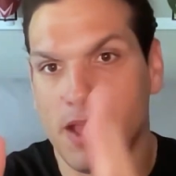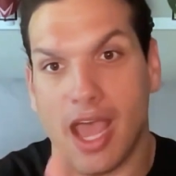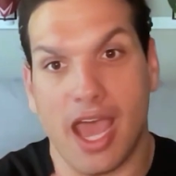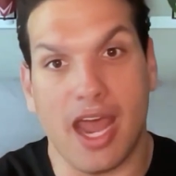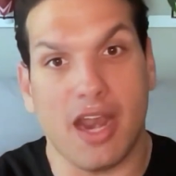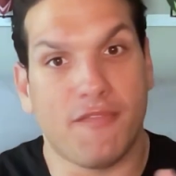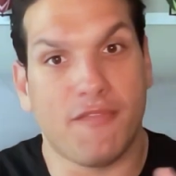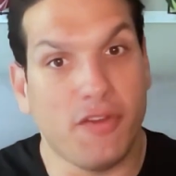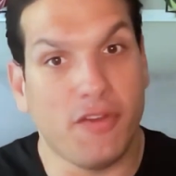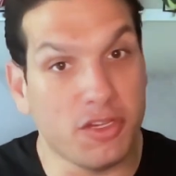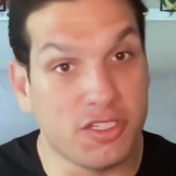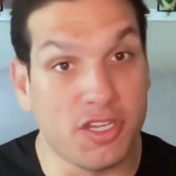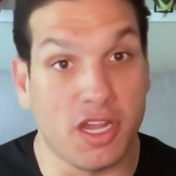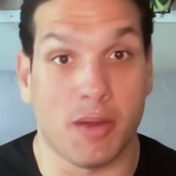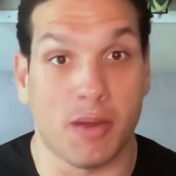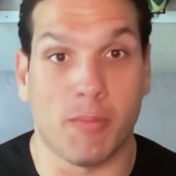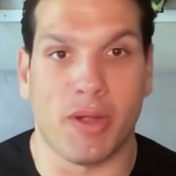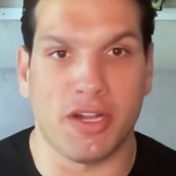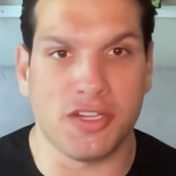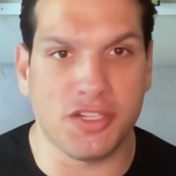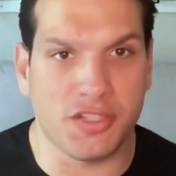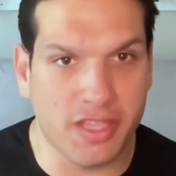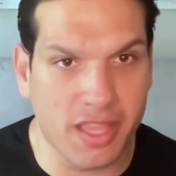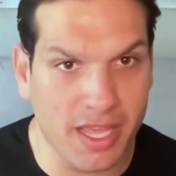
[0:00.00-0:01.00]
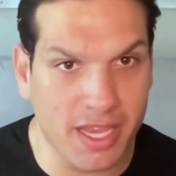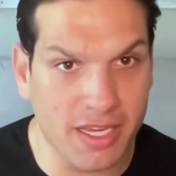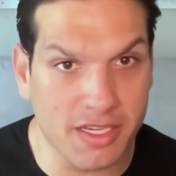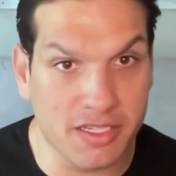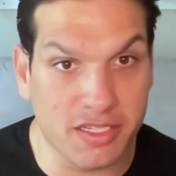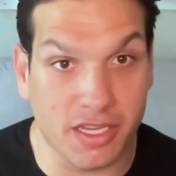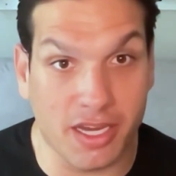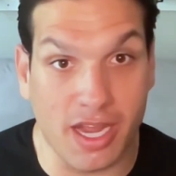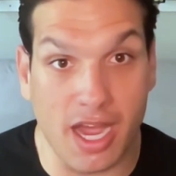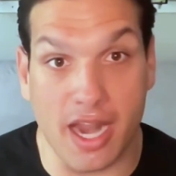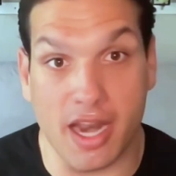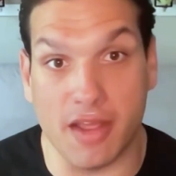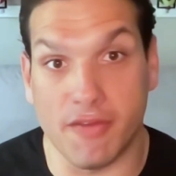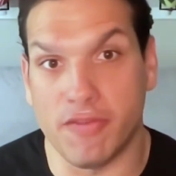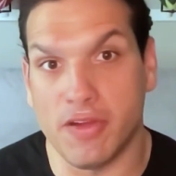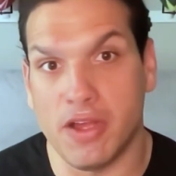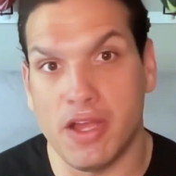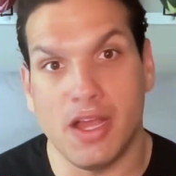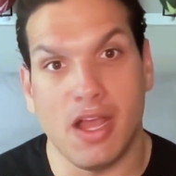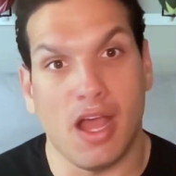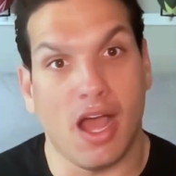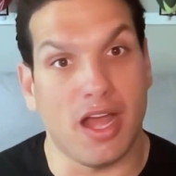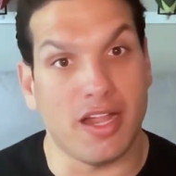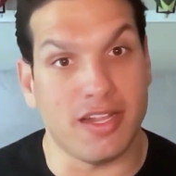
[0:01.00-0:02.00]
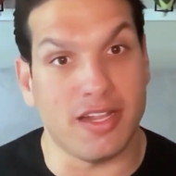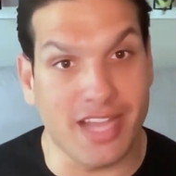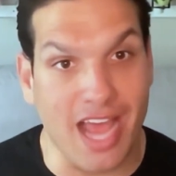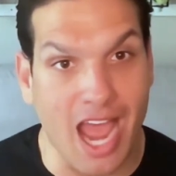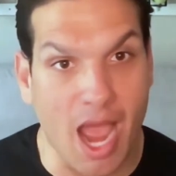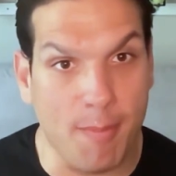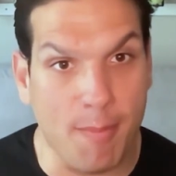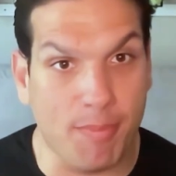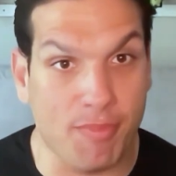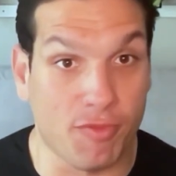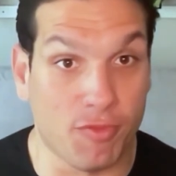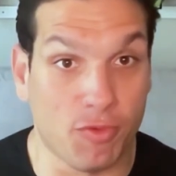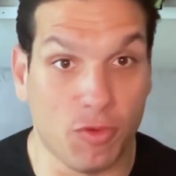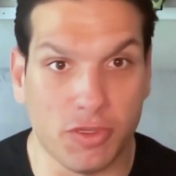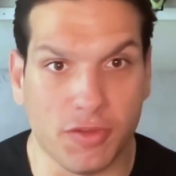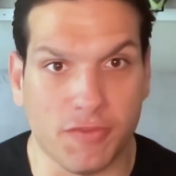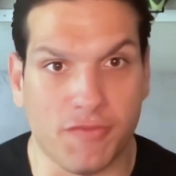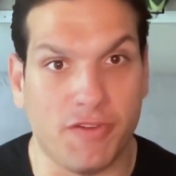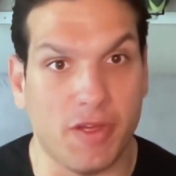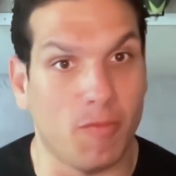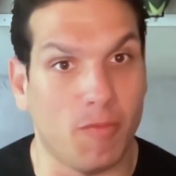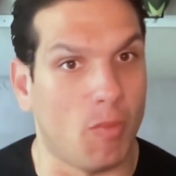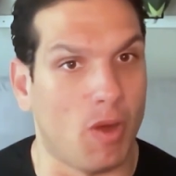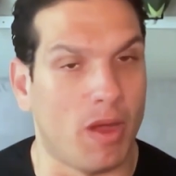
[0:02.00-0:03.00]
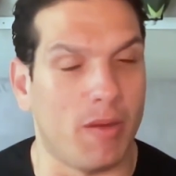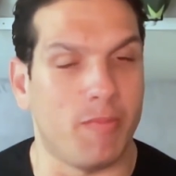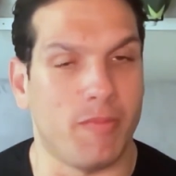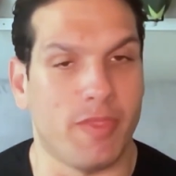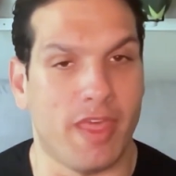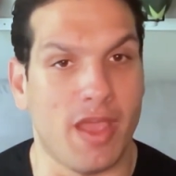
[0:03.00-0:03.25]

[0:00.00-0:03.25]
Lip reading: NFL's done a bunch of things to kind of adapt the rule to fit what